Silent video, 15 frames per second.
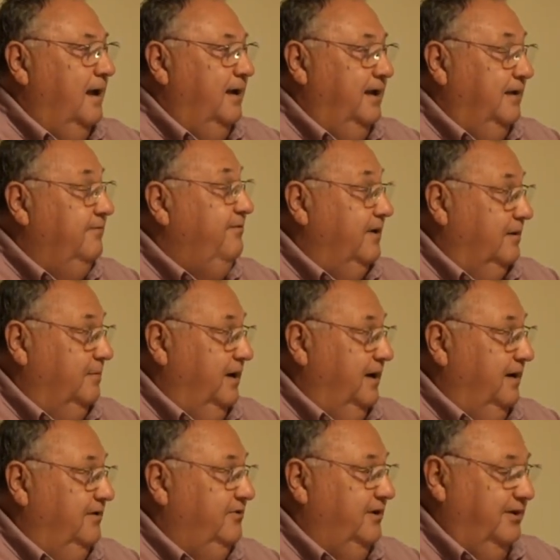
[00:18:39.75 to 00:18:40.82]
in
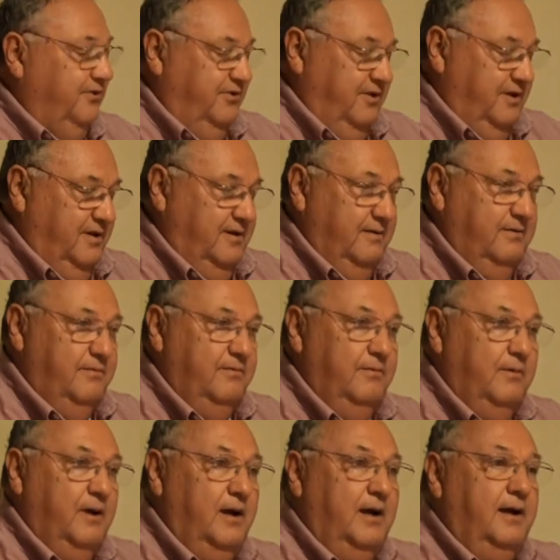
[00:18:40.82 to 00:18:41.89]
Fairbanks as the
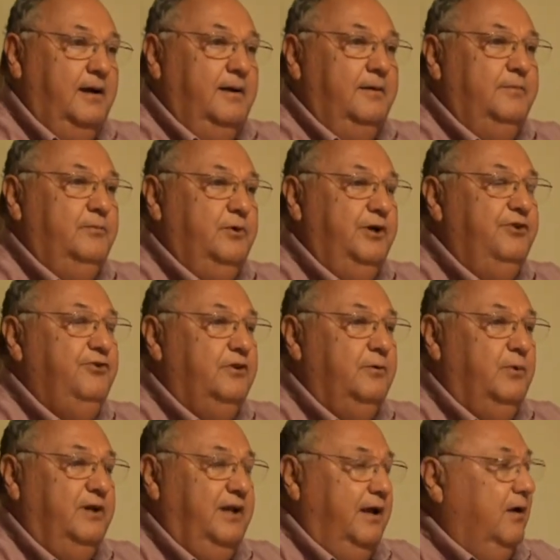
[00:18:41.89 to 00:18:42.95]
uh, research,
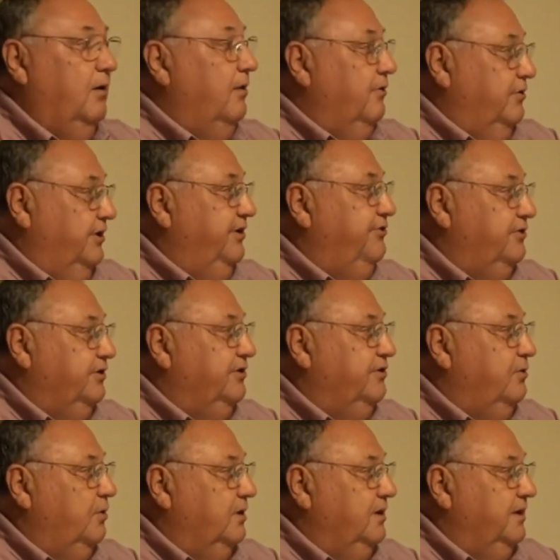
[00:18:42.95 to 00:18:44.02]
what they call the research
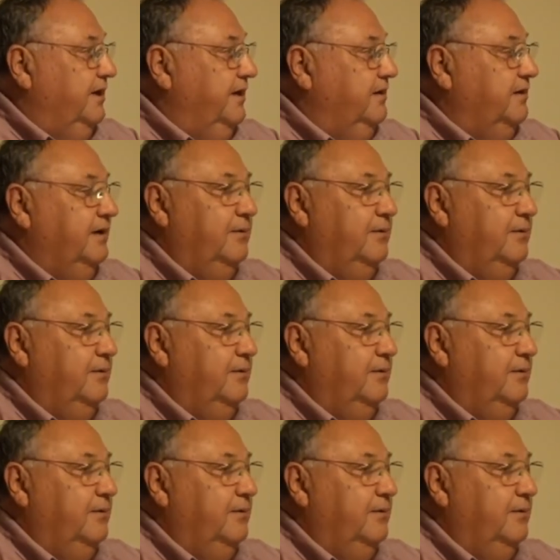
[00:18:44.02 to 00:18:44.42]
coordinator.